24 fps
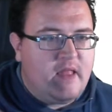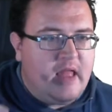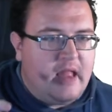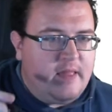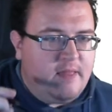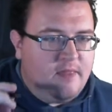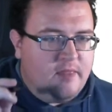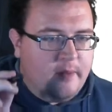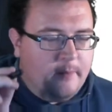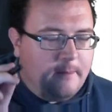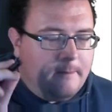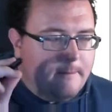
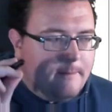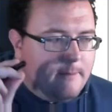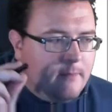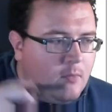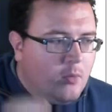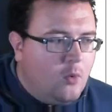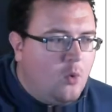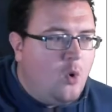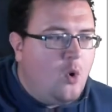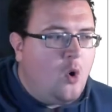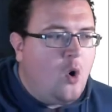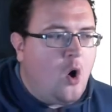the
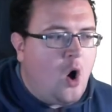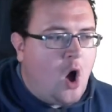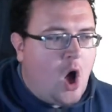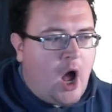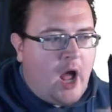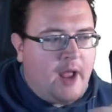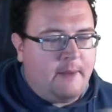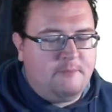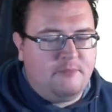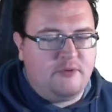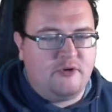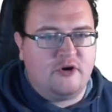more
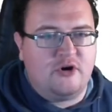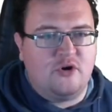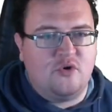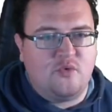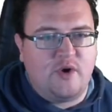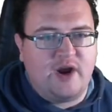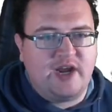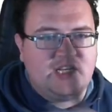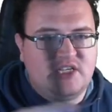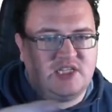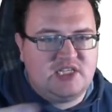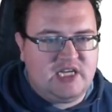I
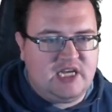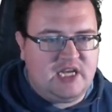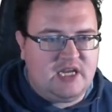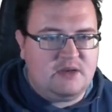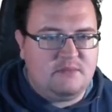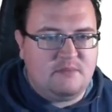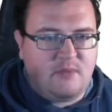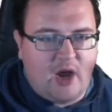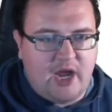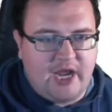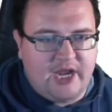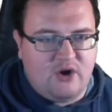progress in
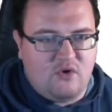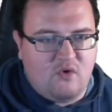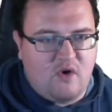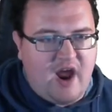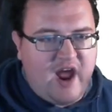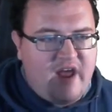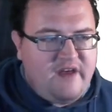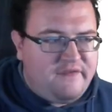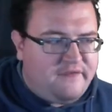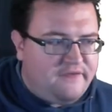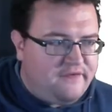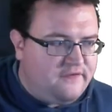my
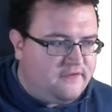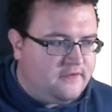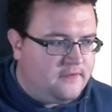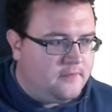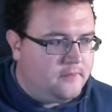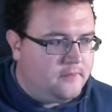graph,